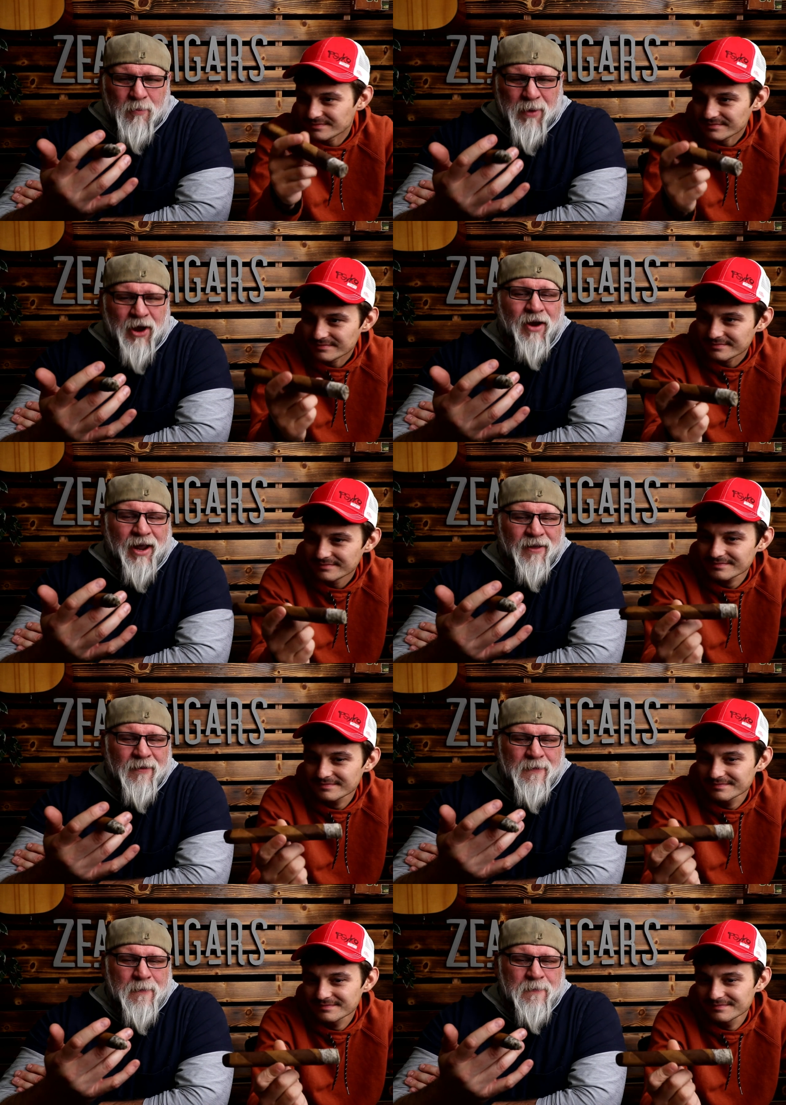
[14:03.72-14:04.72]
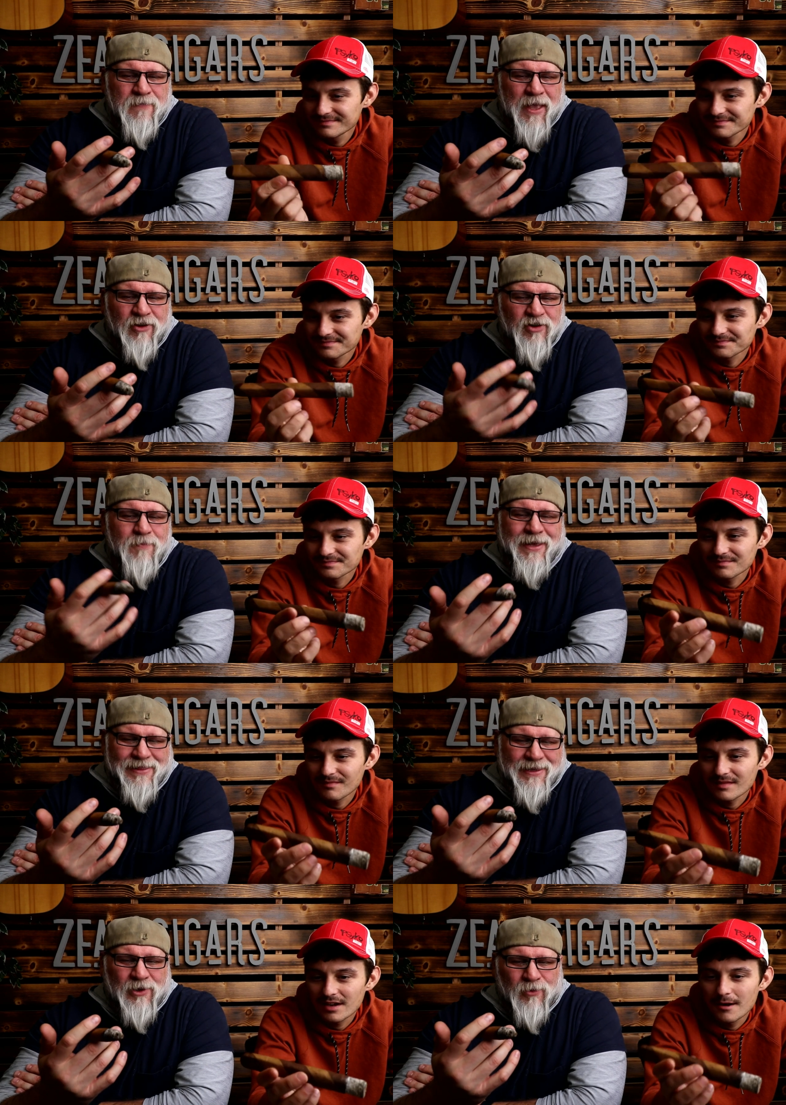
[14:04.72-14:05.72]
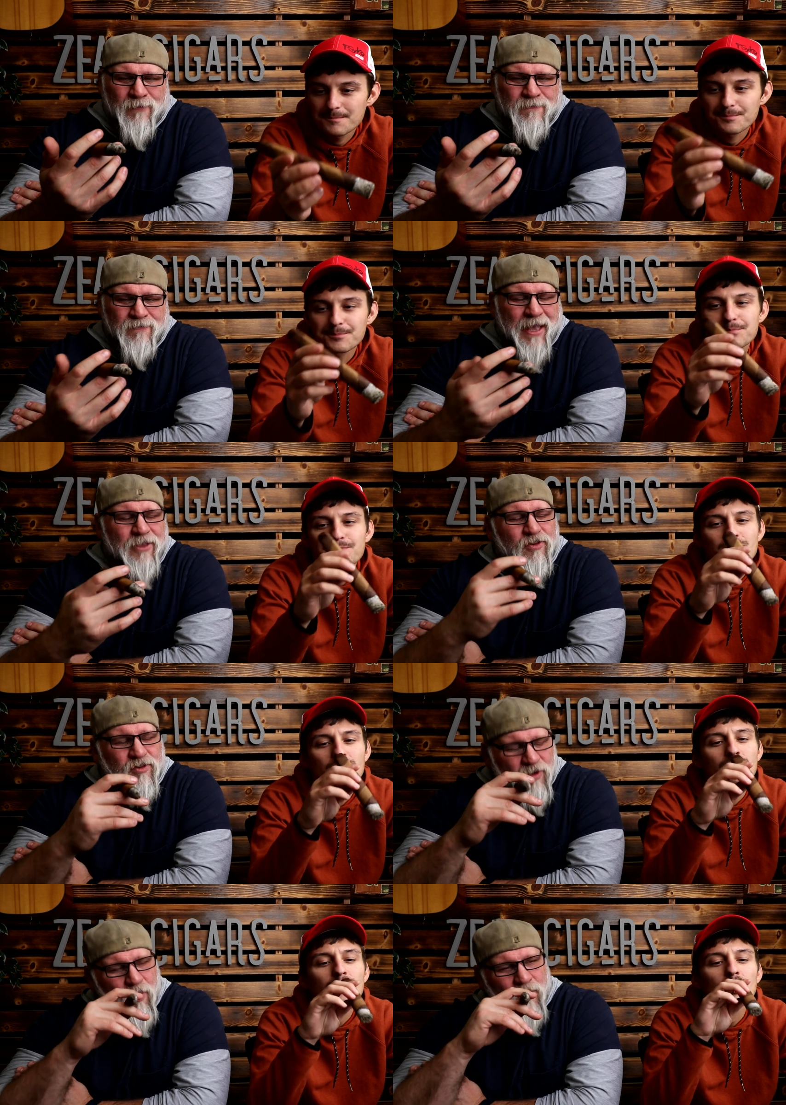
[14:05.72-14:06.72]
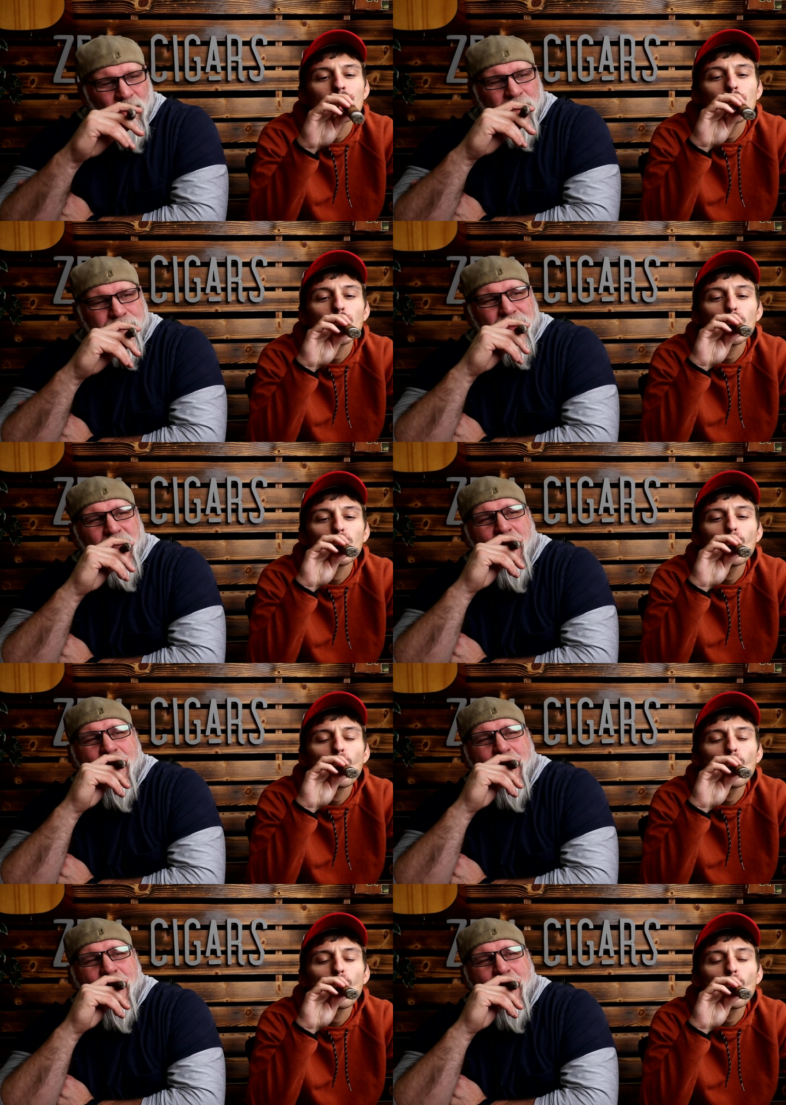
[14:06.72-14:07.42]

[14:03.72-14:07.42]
Speaker 1: of a pairing. It should be legal. It's so good.